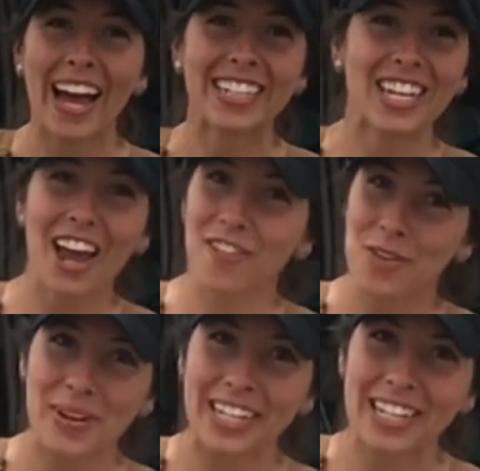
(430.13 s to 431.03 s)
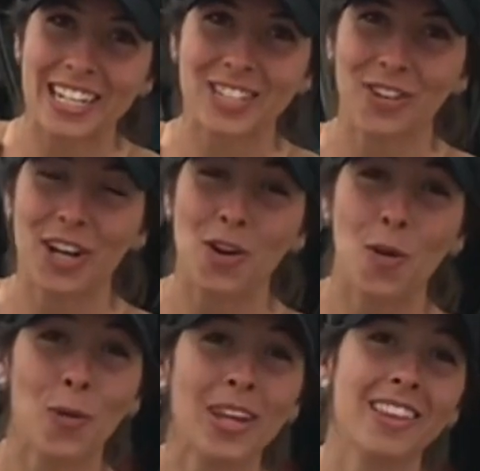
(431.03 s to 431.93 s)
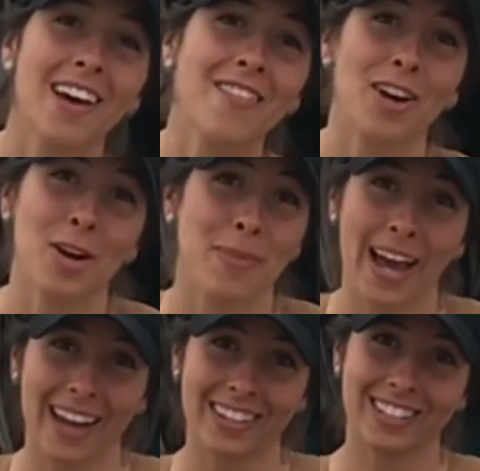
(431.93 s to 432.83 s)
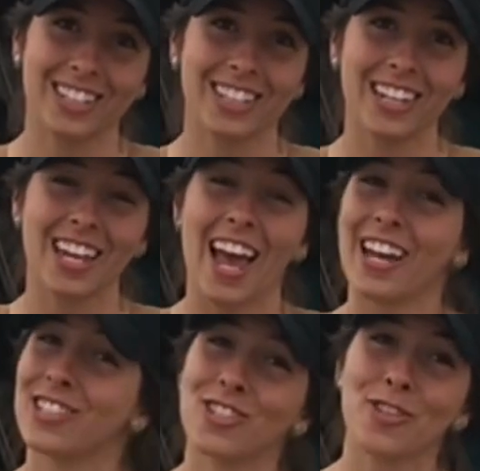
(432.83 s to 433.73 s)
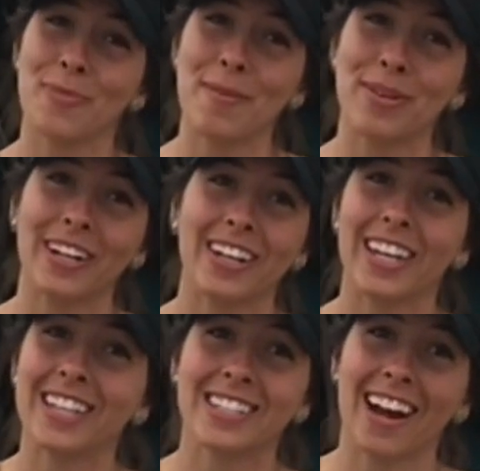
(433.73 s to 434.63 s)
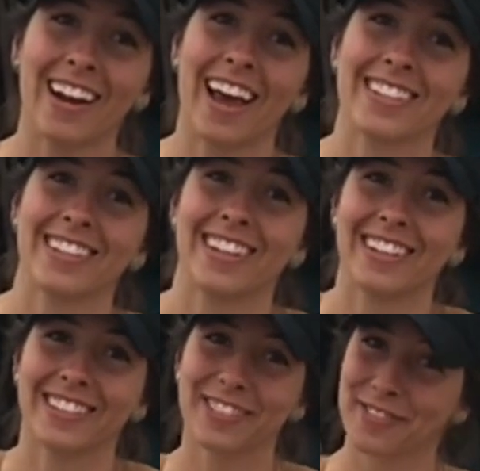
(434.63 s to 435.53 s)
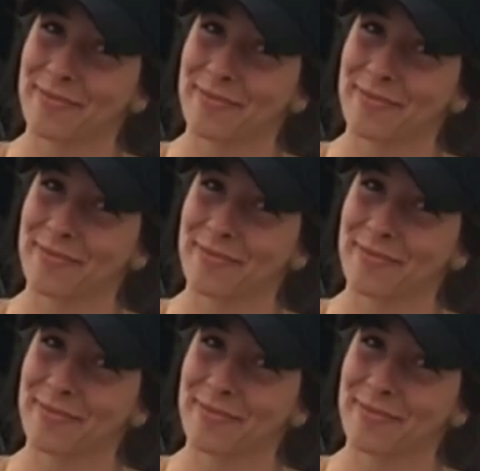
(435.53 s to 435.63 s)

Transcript: Everybody needs one. And we love our badge. And, and remember, remember, he's, he's not asking. asking.